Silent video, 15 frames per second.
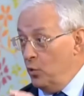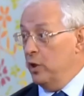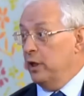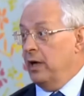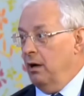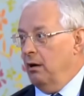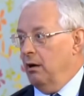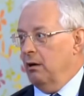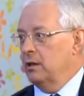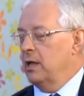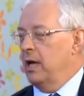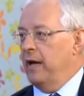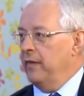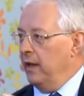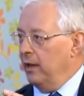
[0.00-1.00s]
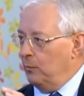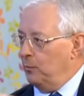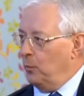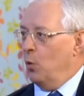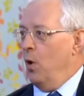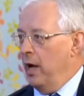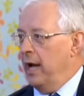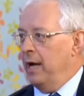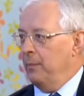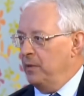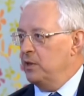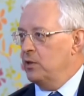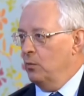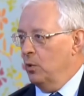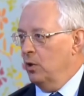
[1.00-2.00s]
work hard, and they're quite
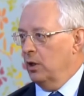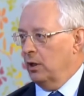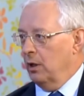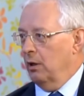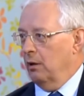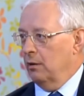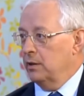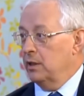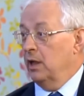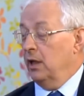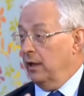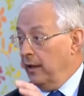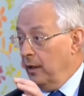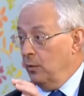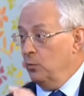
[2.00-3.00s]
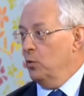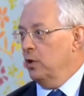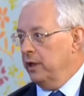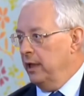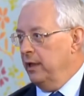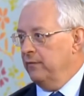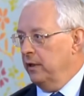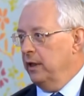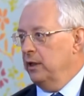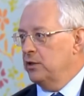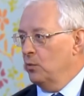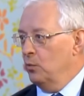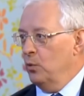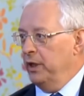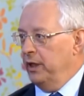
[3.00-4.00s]
happy to work hard. They work
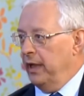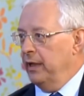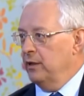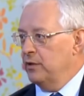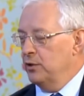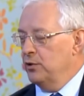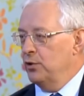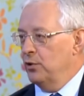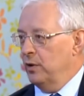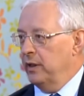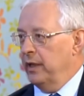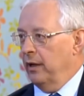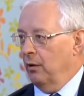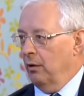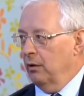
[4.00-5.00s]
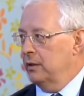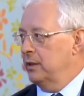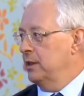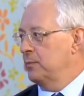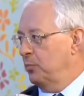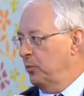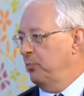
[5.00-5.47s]
evenings and weekends and during their holidays,